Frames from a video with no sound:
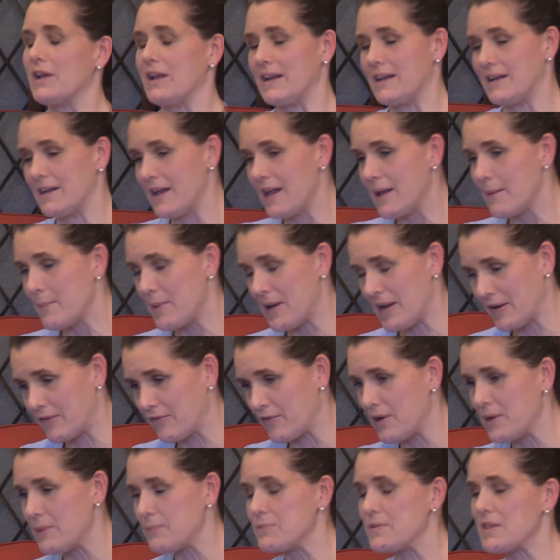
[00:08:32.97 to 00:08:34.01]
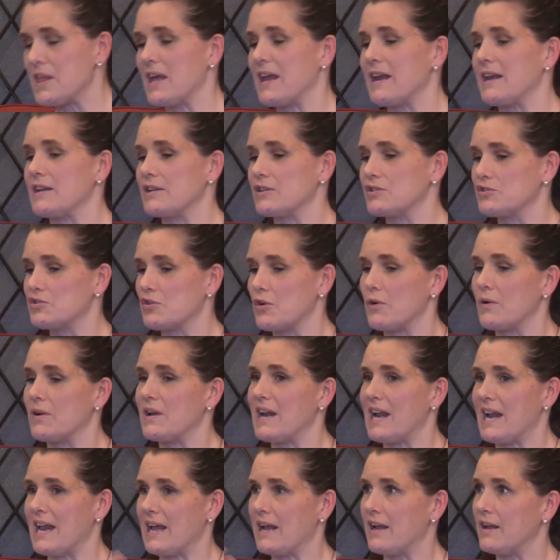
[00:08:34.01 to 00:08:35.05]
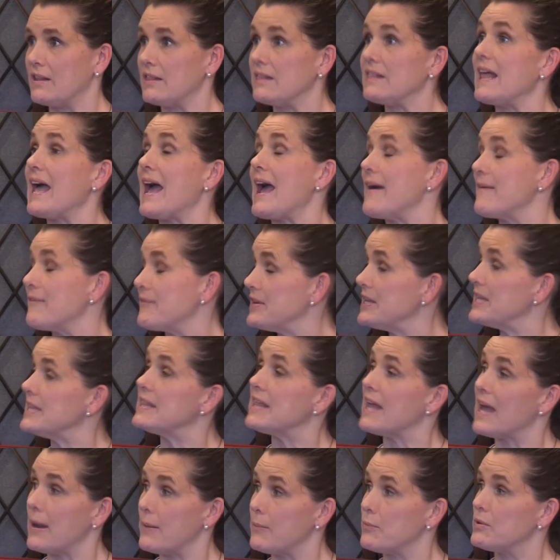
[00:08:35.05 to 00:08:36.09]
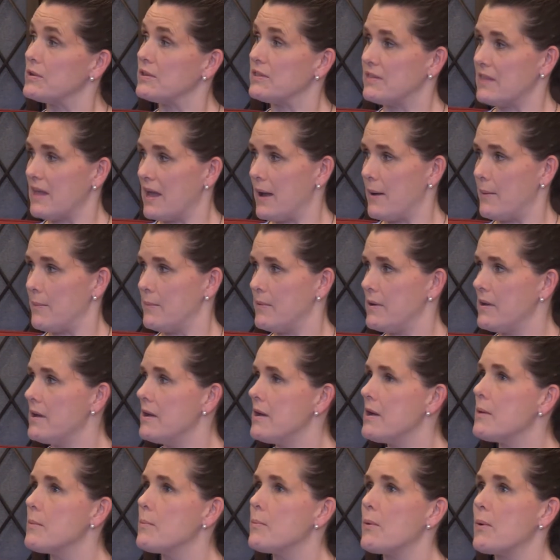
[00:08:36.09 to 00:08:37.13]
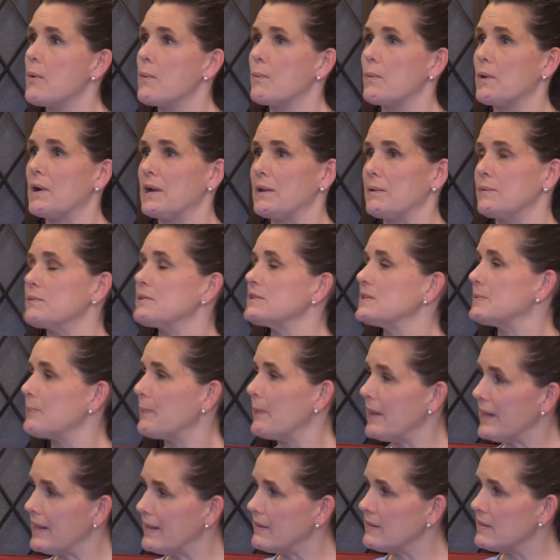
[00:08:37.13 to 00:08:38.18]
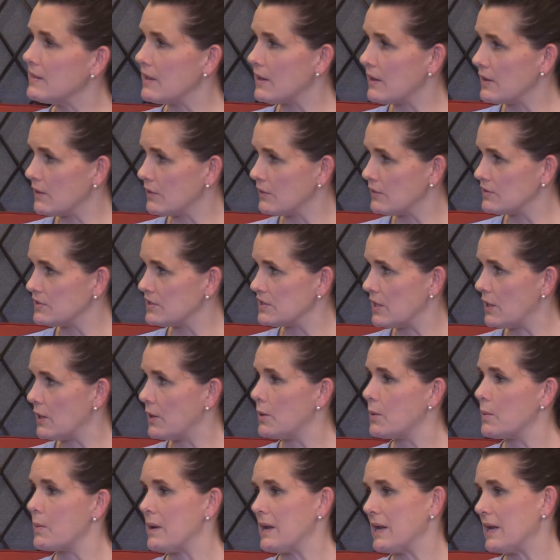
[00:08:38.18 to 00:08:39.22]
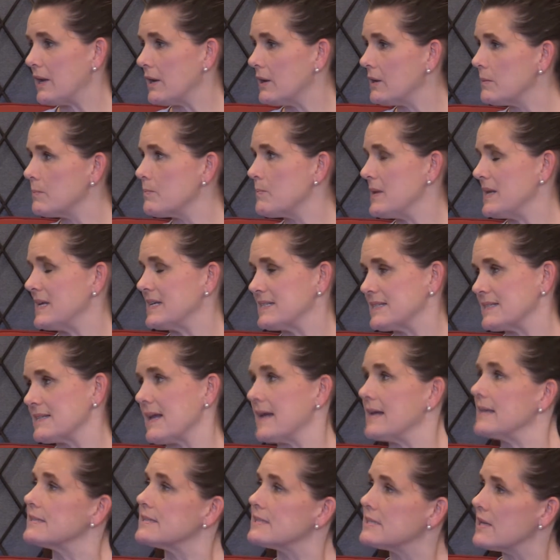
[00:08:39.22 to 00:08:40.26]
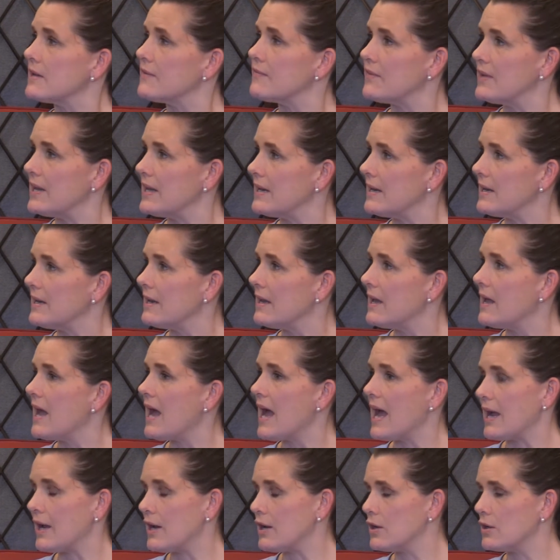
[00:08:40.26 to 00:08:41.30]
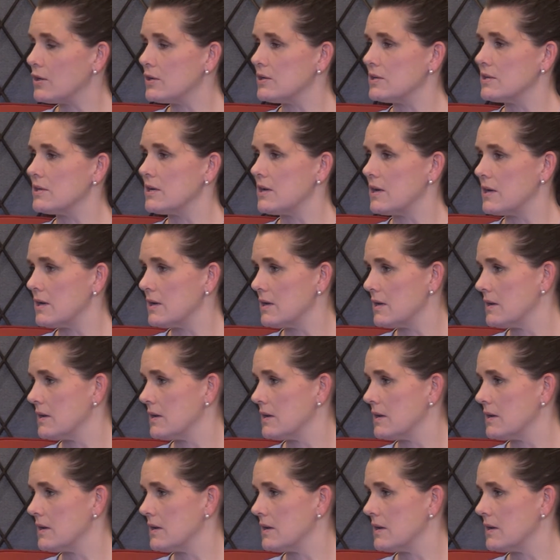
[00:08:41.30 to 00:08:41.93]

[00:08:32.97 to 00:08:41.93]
and my grandmother had a stroke, and I could laugh at that with them. But when it was me in the nursing home, I couldn't make sense of it. I couldn't,